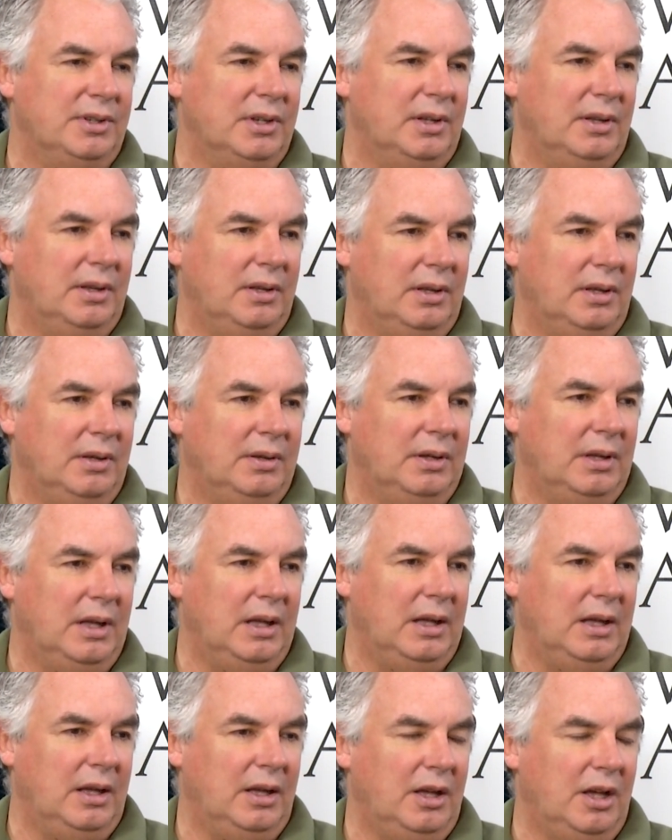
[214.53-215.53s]

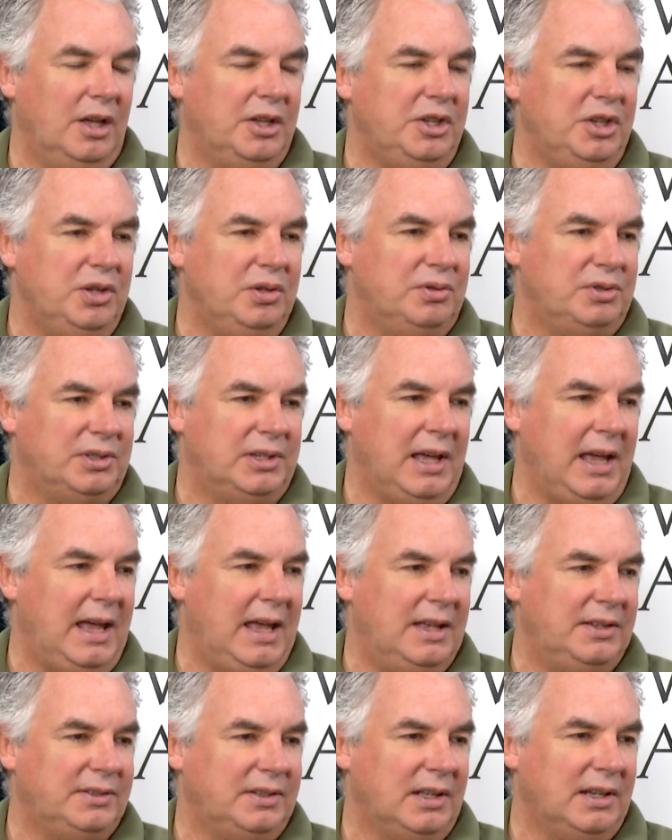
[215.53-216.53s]
a huge
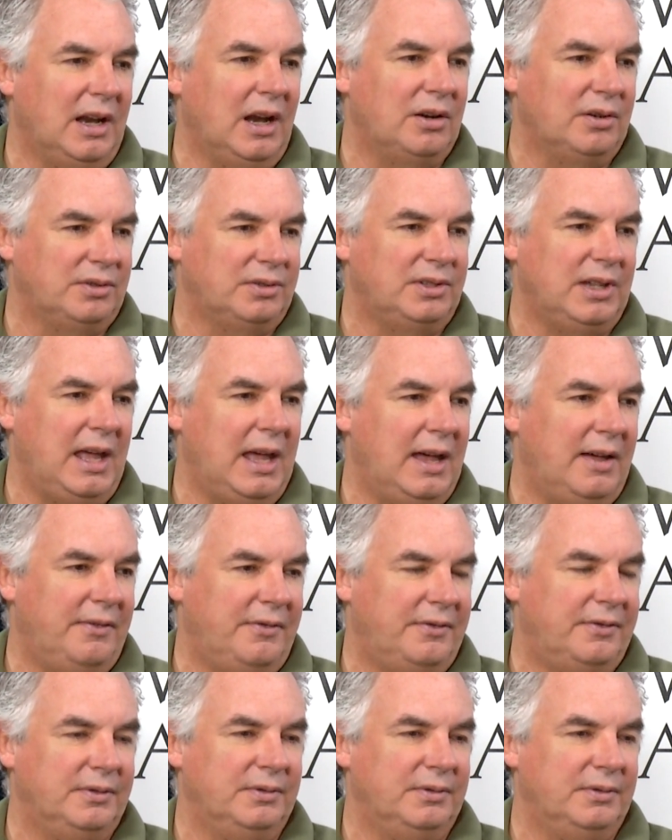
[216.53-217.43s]
task, and our staff,